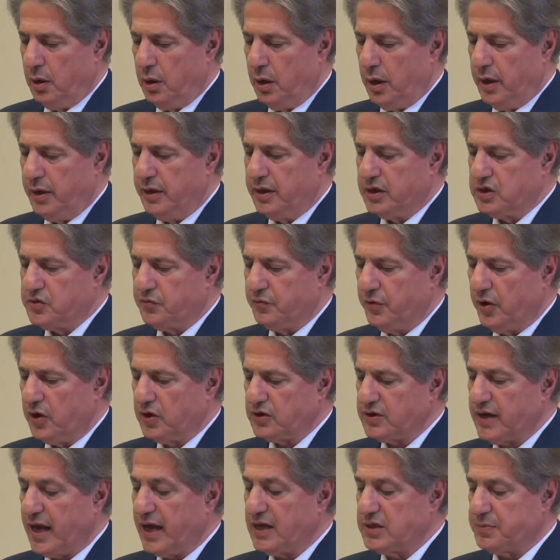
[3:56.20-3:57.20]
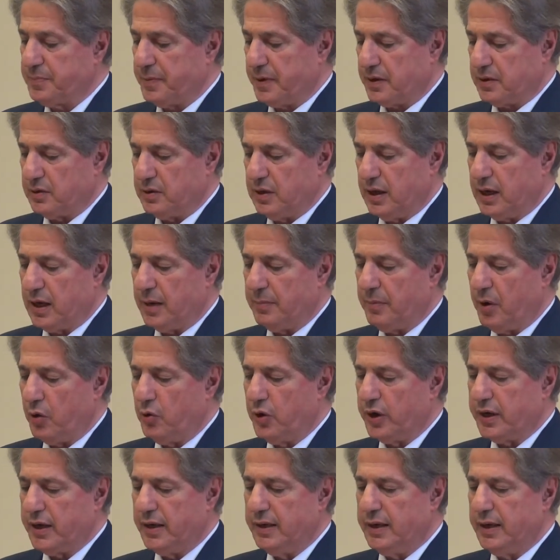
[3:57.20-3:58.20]
In its first aspect, the Arab
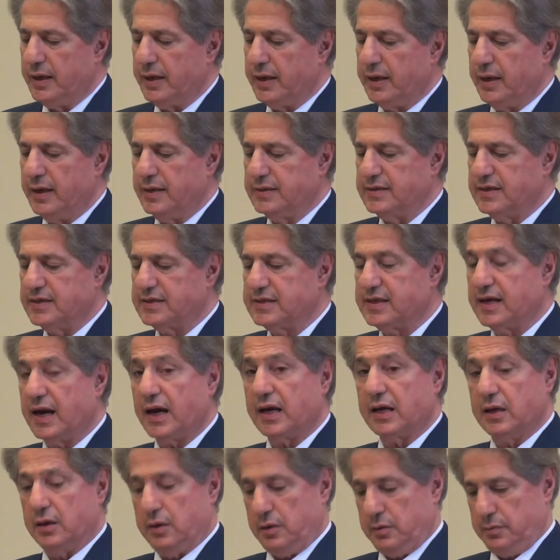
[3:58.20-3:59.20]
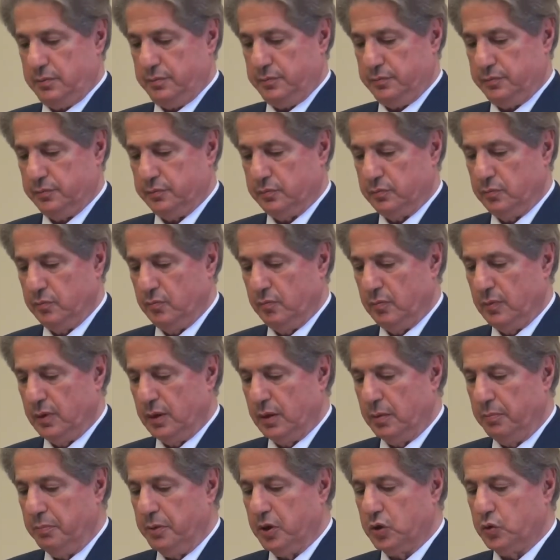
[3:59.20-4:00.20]
awakening is a struggle
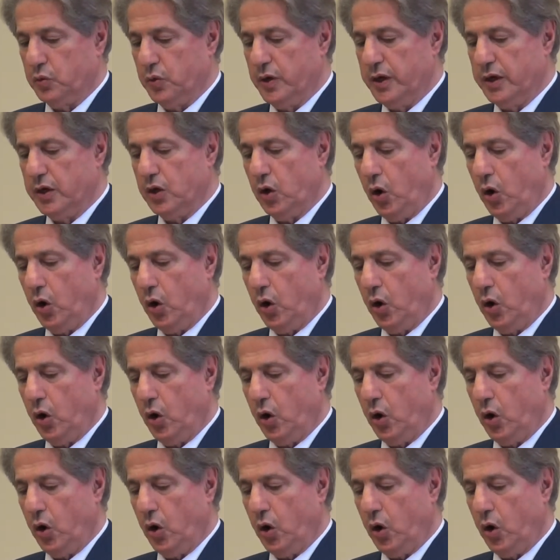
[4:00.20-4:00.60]
between